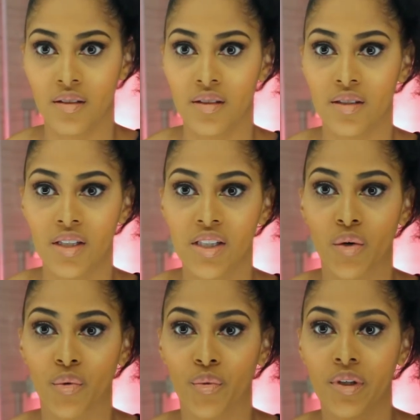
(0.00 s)
It's just
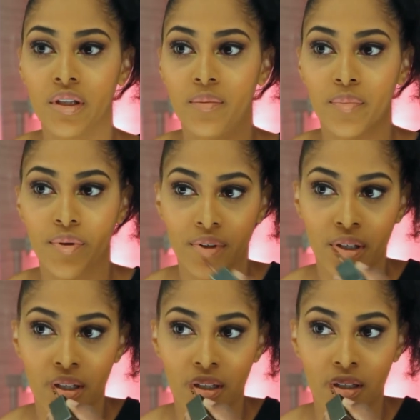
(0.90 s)
a really
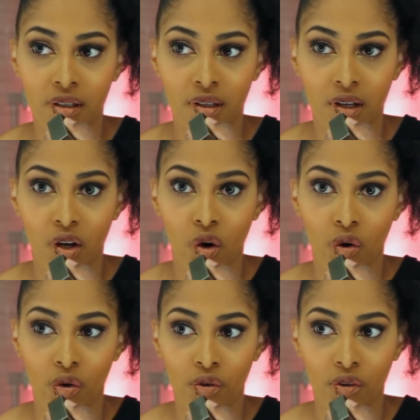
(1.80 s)
pretty
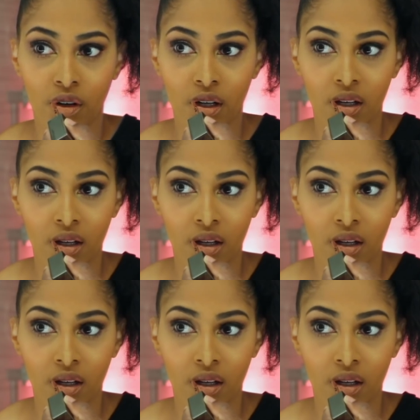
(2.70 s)
gold.